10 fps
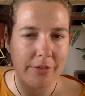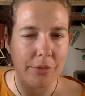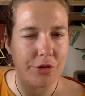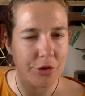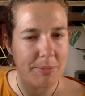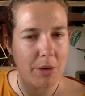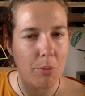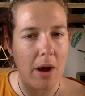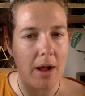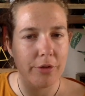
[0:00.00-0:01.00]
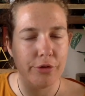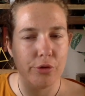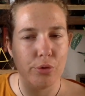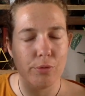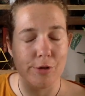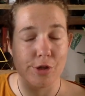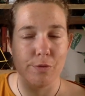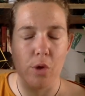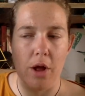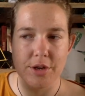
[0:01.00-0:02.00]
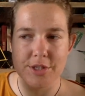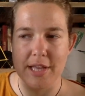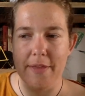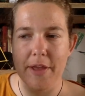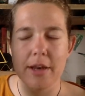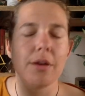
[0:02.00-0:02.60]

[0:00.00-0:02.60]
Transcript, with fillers: So it took me a while to, first of all, understand that.